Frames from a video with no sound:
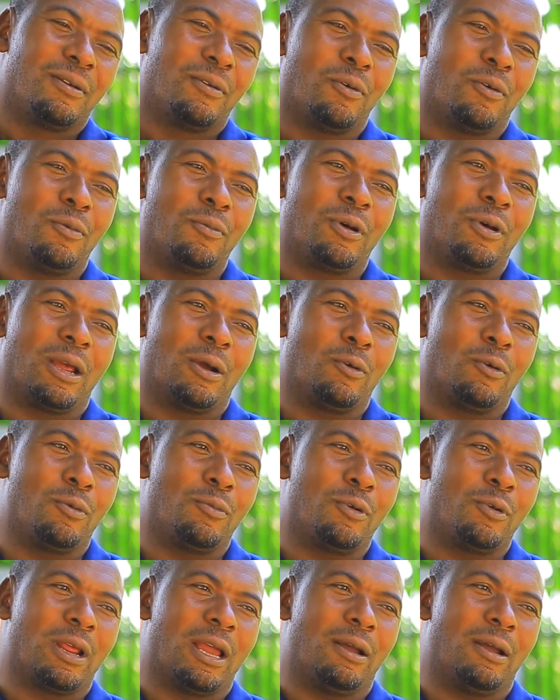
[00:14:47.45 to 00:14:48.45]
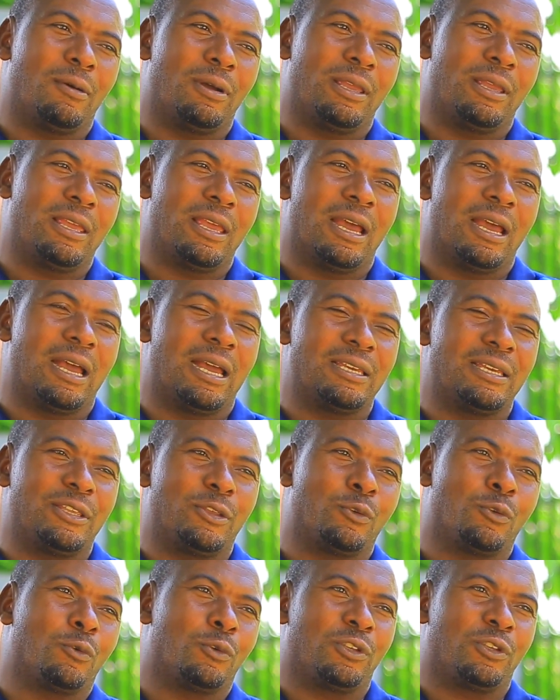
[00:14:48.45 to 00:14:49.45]
humura humura
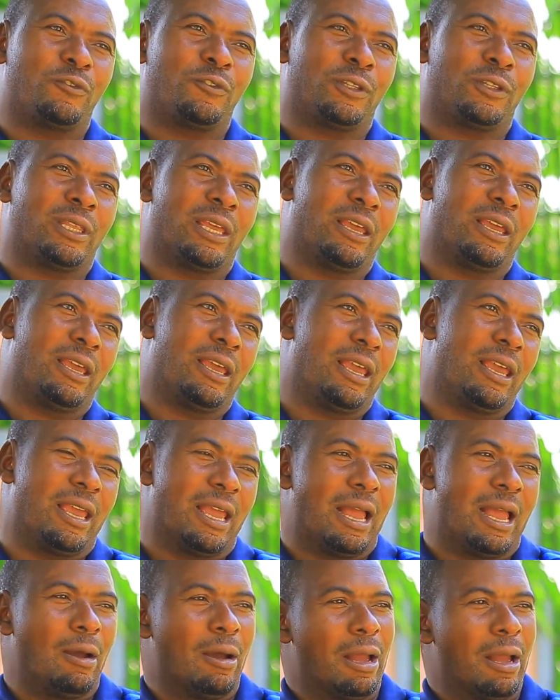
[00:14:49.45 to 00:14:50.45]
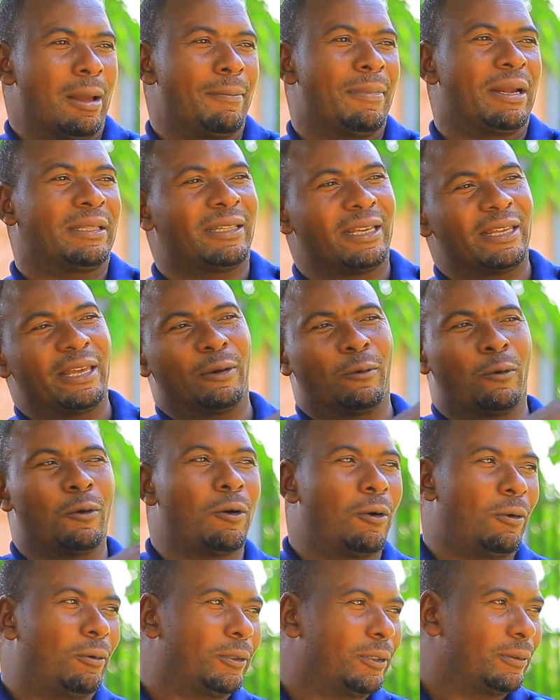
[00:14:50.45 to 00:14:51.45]
igihugu gifite
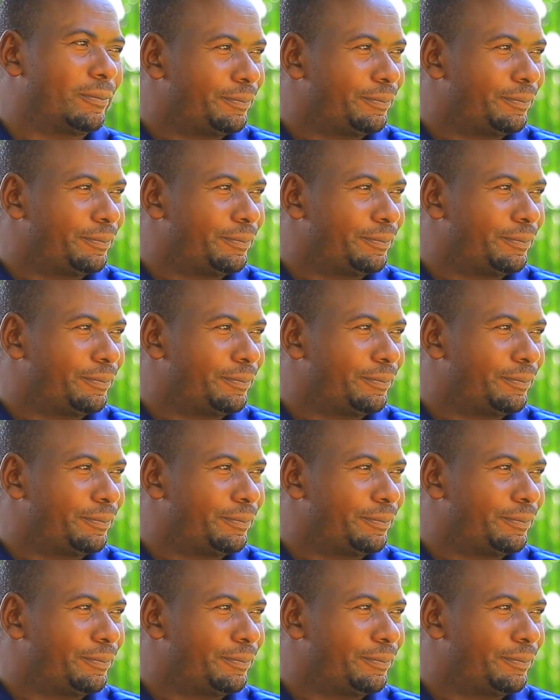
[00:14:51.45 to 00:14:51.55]
amategeko